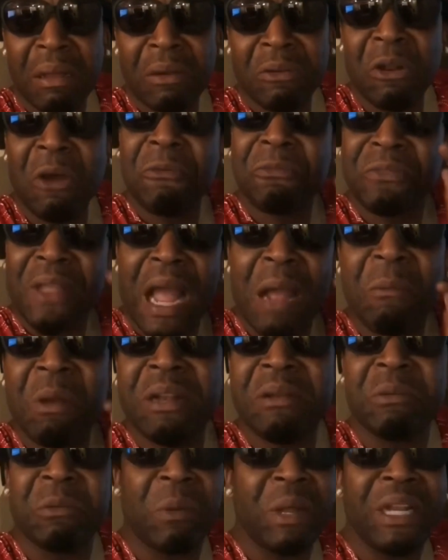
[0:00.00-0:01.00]
Enough time
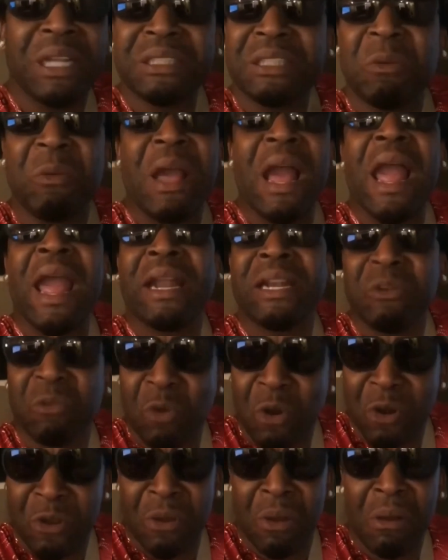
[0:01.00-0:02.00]
when you see we
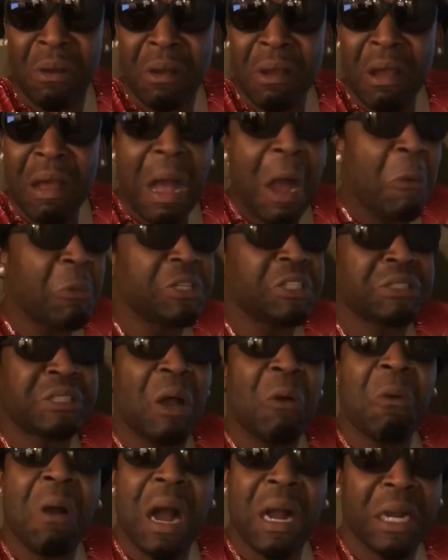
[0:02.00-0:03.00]
ignore you and we just
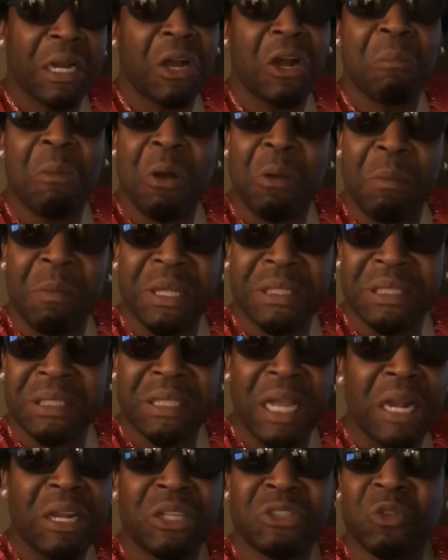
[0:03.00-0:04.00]
are walking and go about our
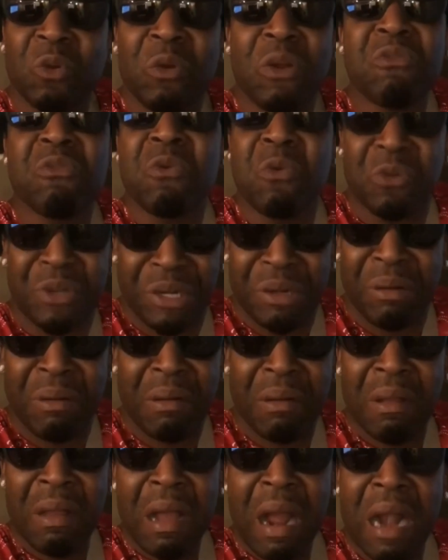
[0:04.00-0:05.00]
business. And that's why we're rude, you know.